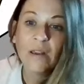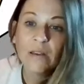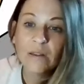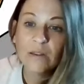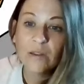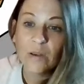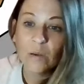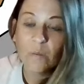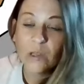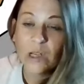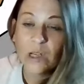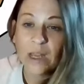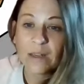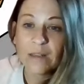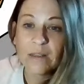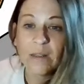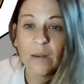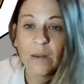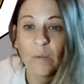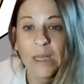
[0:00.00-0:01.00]

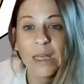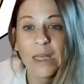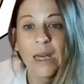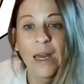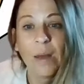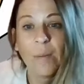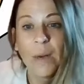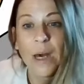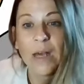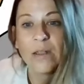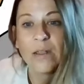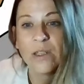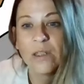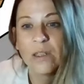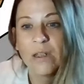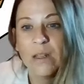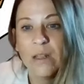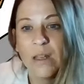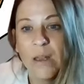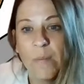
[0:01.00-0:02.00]
subjects that we care
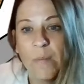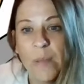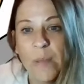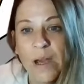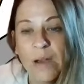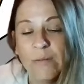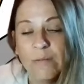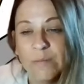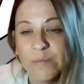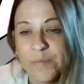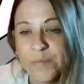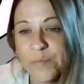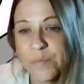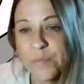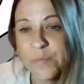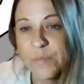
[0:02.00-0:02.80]
passionately about.